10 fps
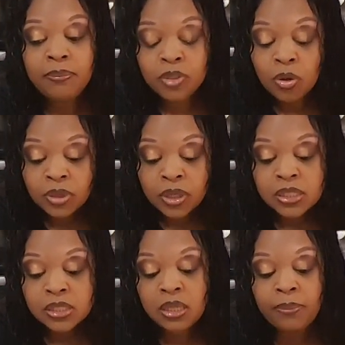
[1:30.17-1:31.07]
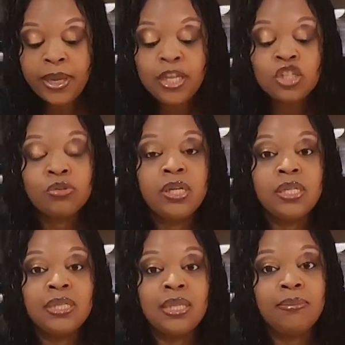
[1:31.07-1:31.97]
donuts and the
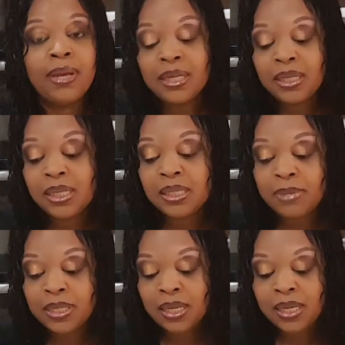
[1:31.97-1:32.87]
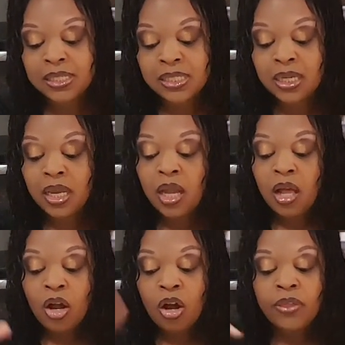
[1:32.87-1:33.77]
pastries and the mandolines and
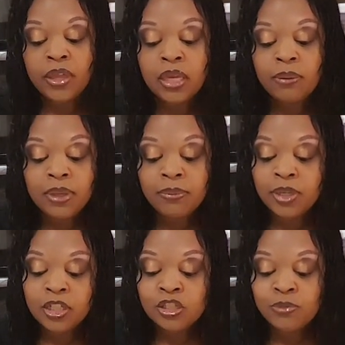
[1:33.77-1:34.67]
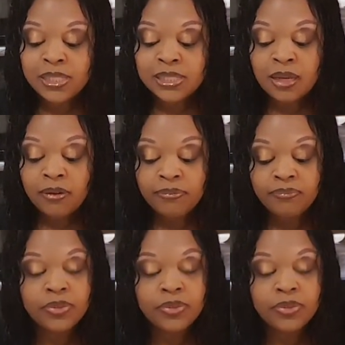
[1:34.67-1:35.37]
all the yummy good sweet stuff.